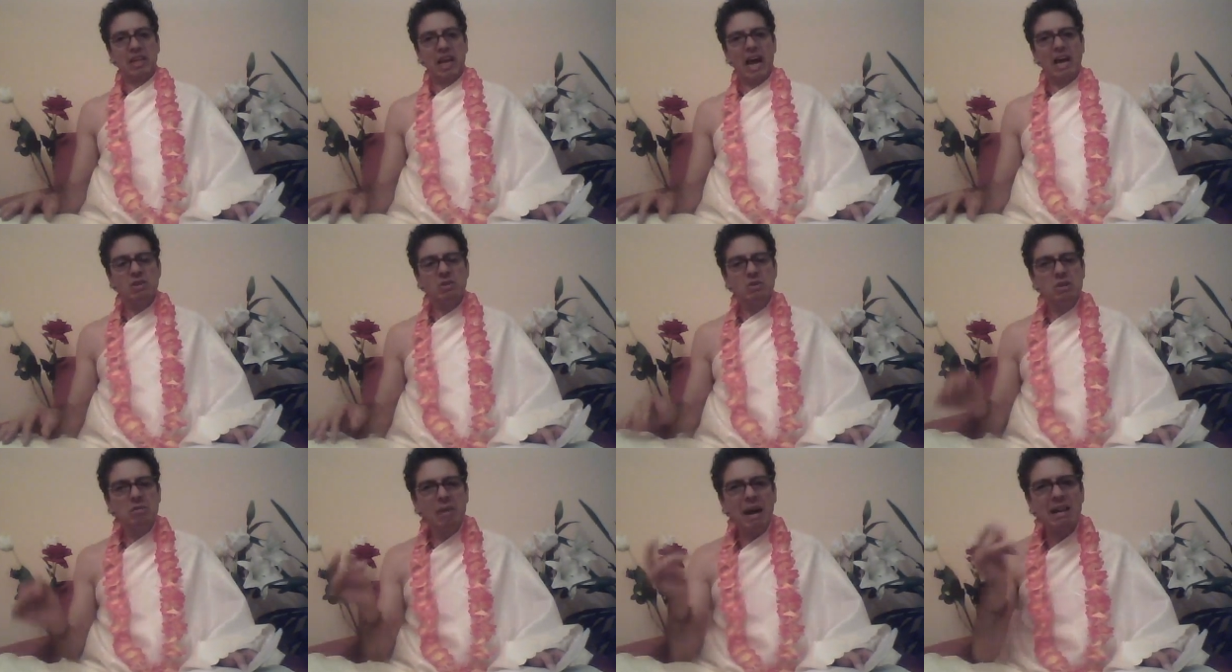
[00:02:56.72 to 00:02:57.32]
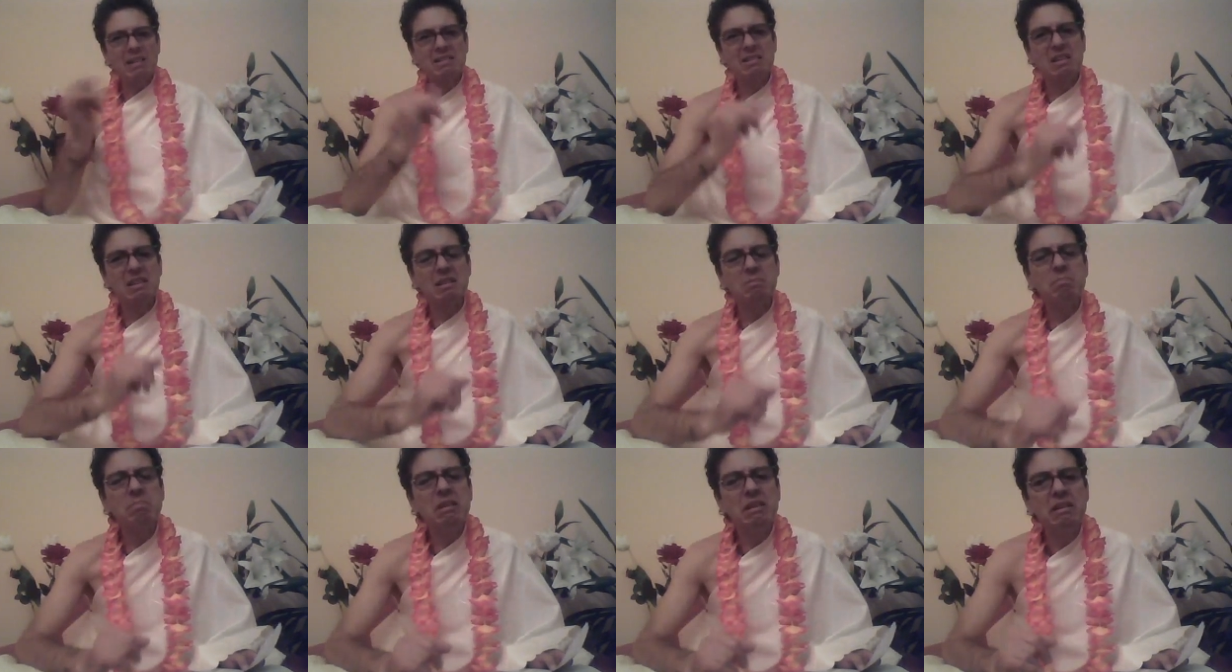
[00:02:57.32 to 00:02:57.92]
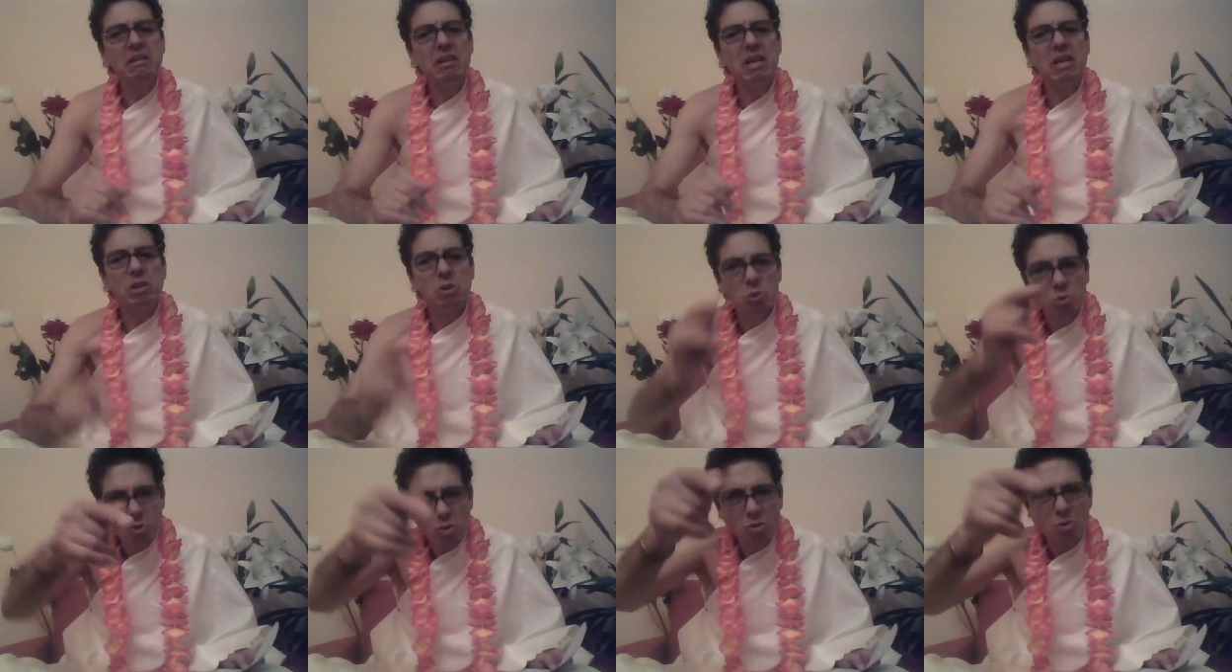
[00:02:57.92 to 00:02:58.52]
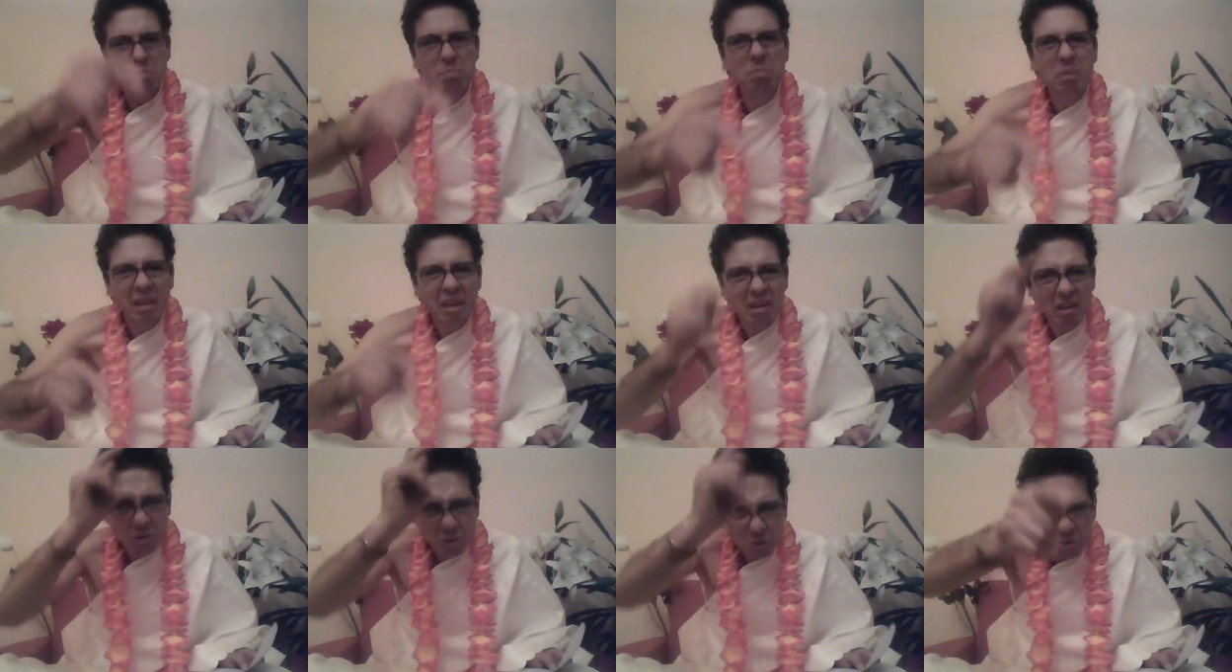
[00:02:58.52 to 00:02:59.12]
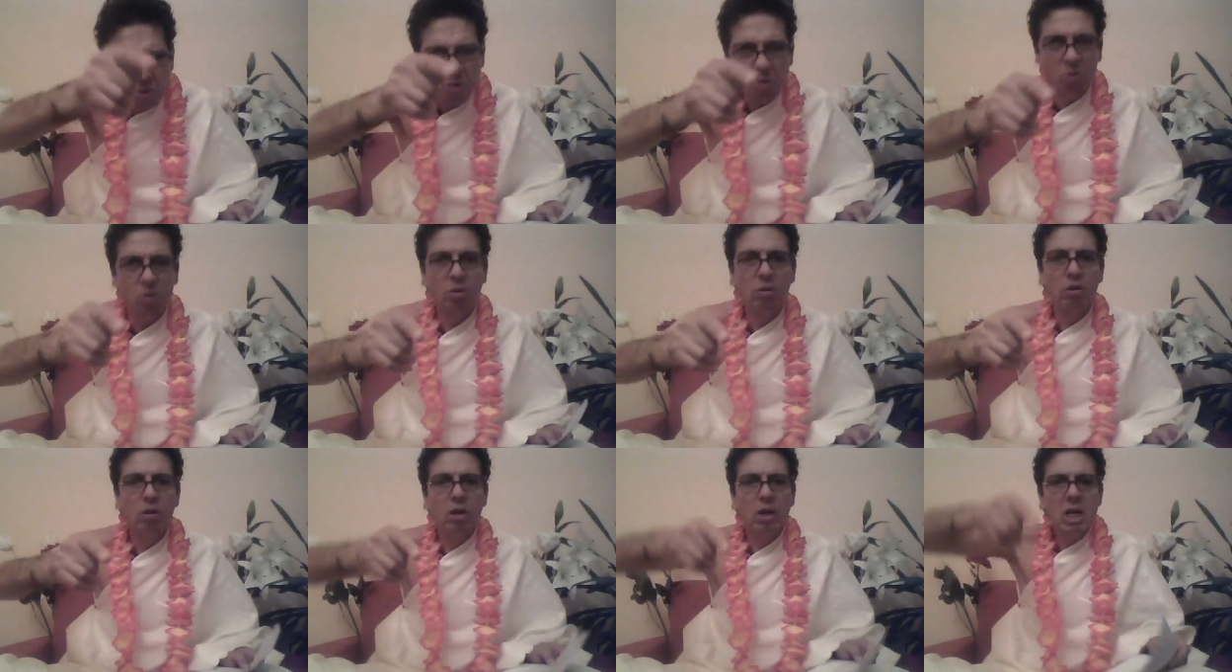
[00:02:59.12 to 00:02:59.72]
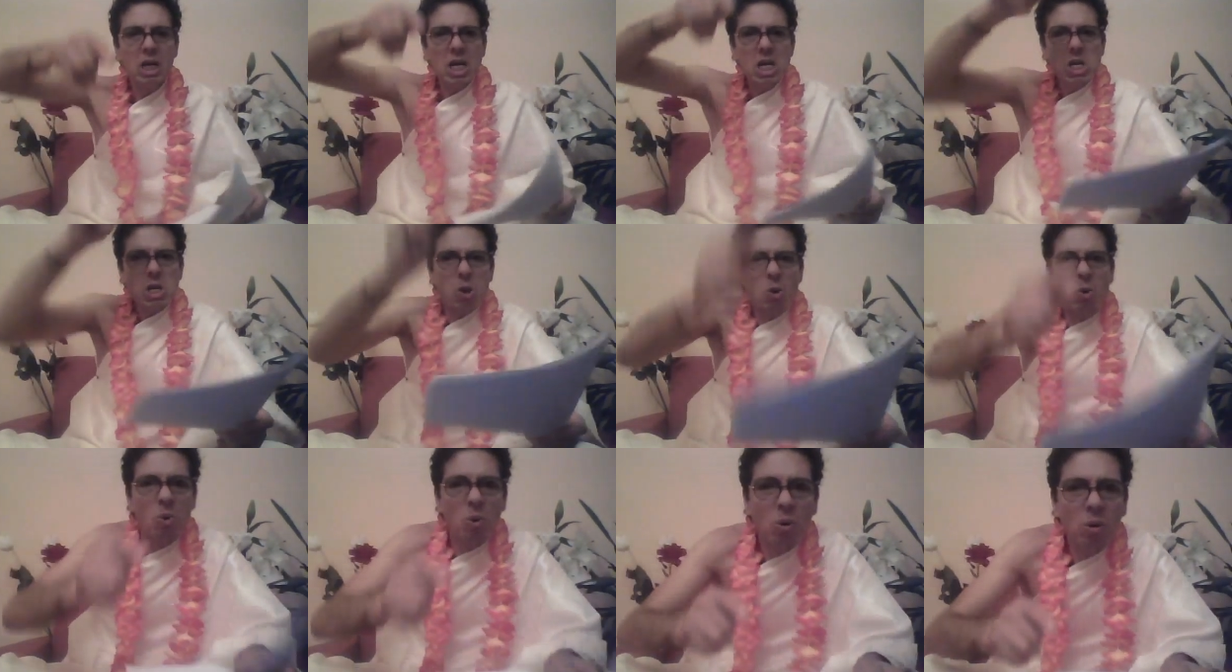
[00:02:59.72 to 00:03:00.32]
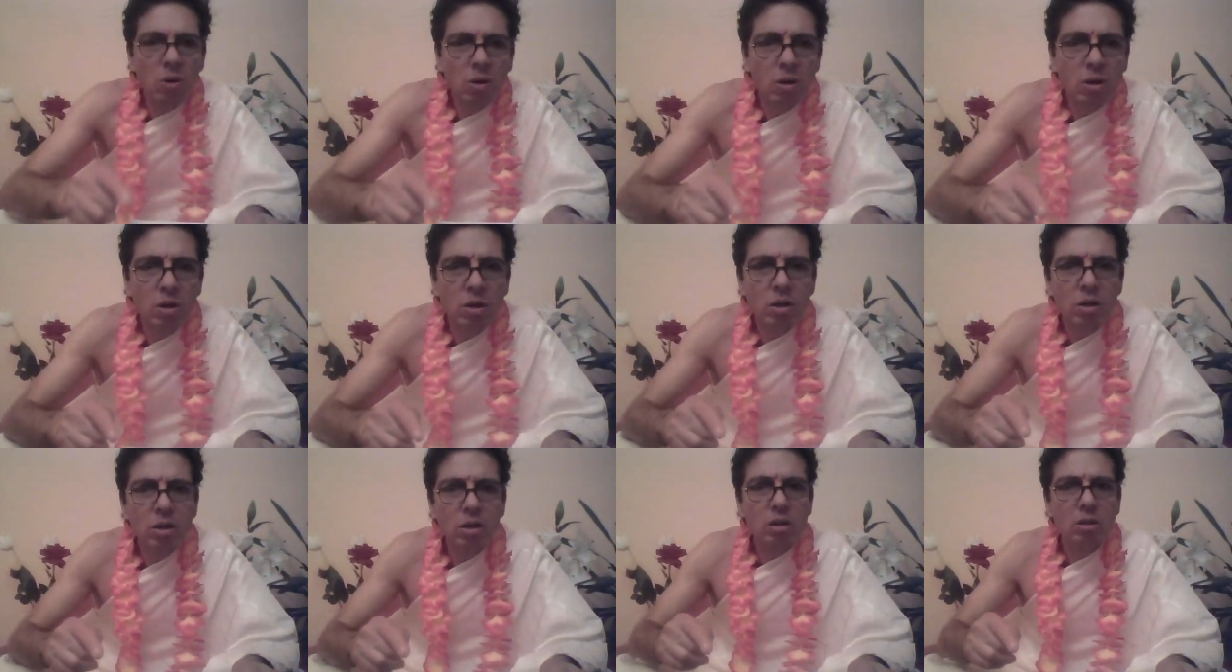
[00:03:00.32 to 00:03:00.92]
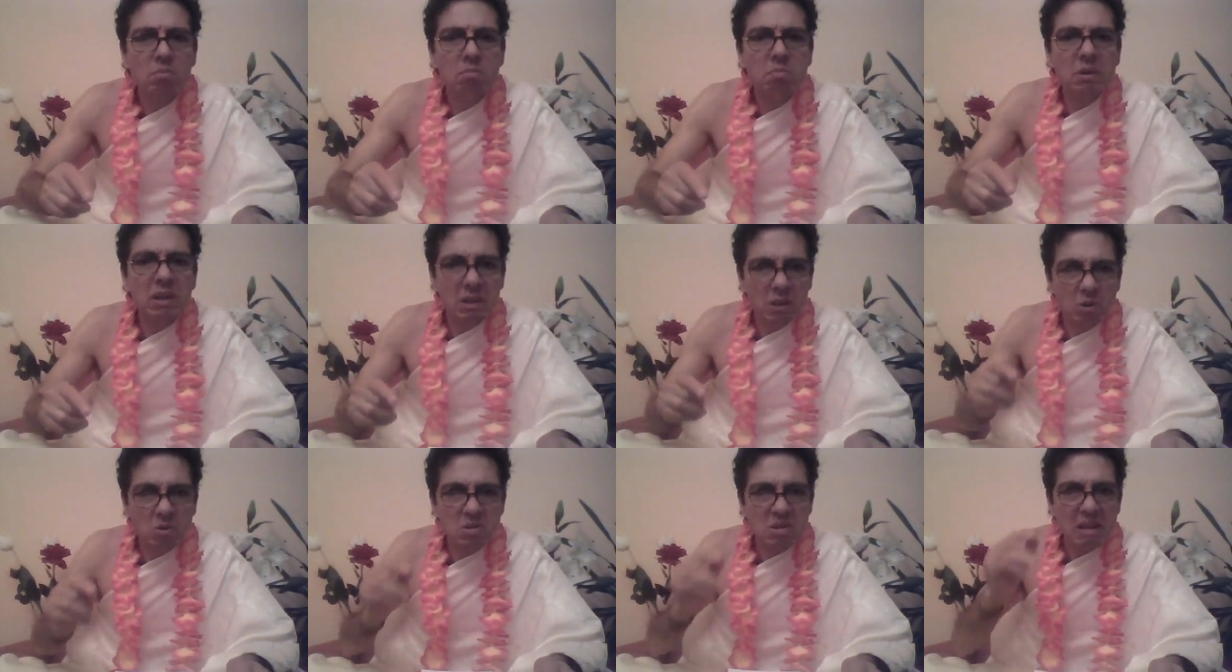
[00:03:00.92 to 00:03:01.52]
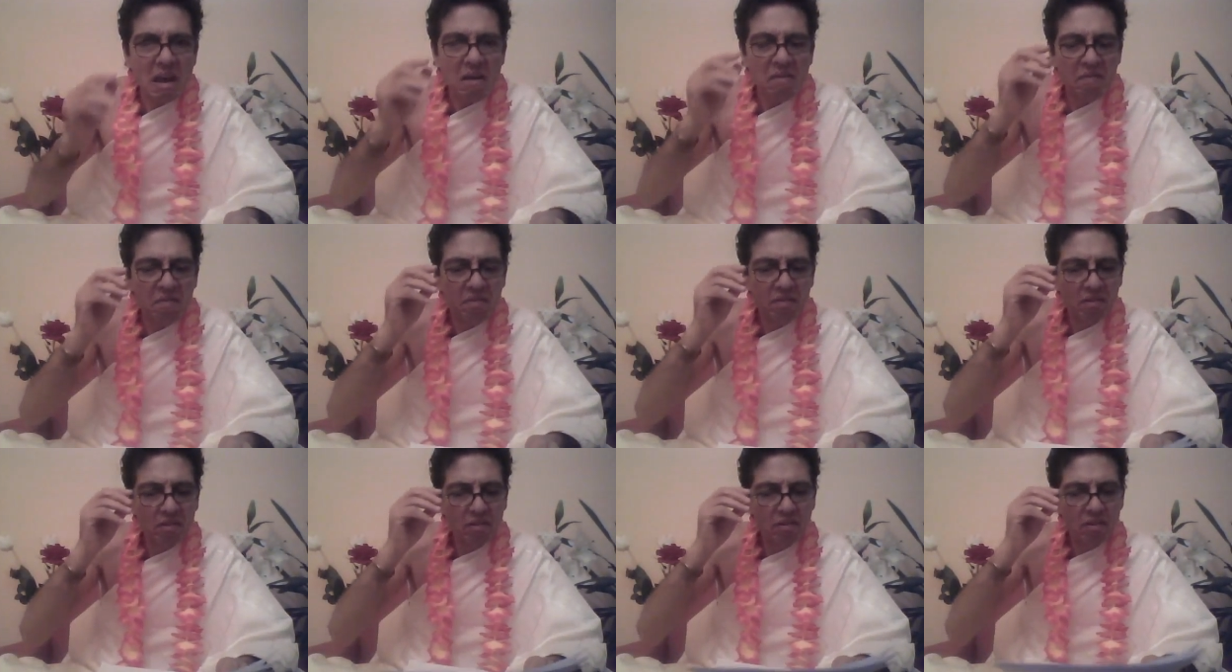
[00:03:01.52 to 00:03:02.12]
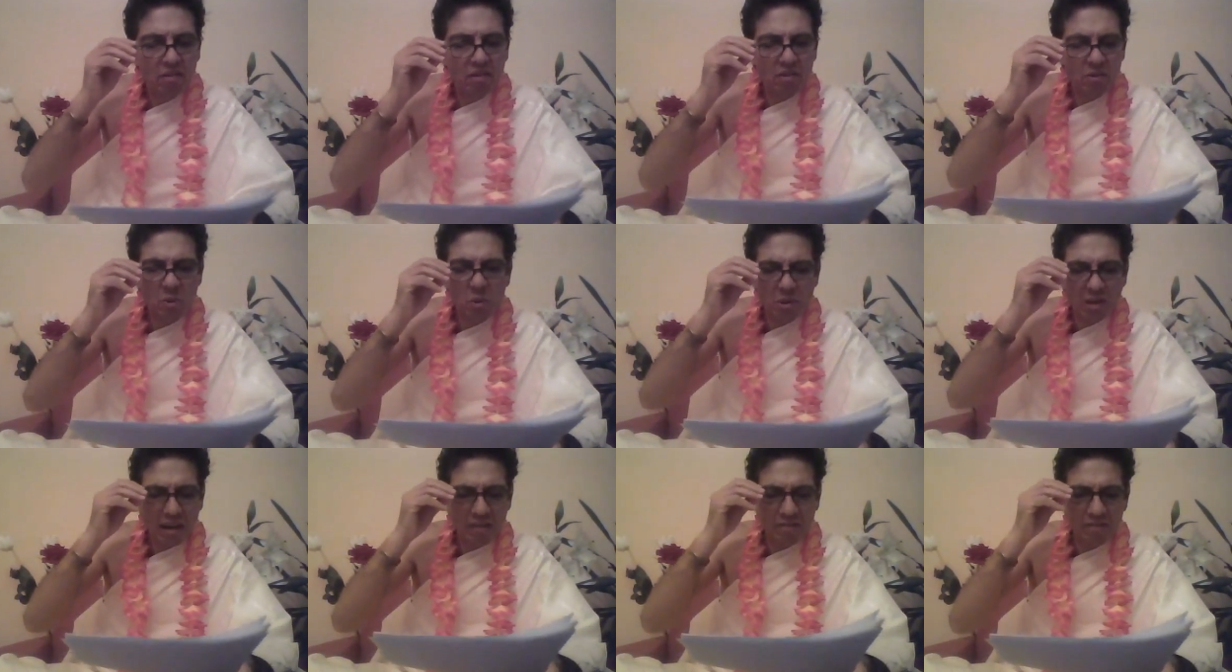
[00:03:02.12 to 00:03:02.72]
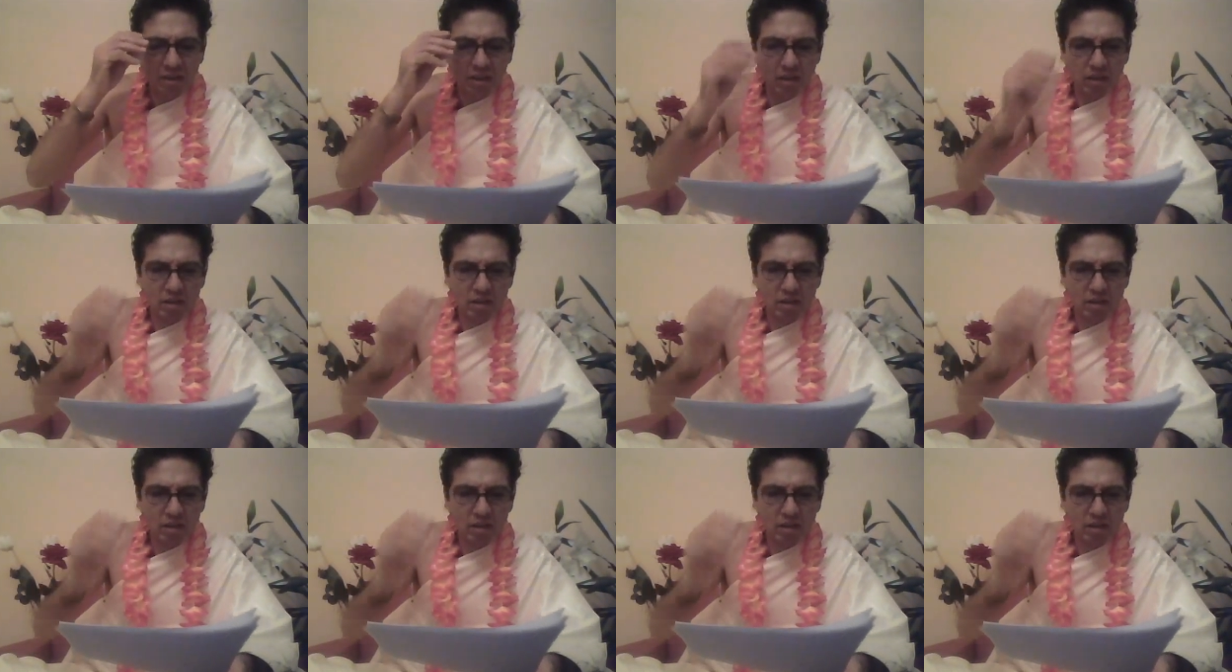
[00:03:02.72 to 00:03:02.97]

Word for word: Can you imagine being you, be you, you, be Yusef, Yukef,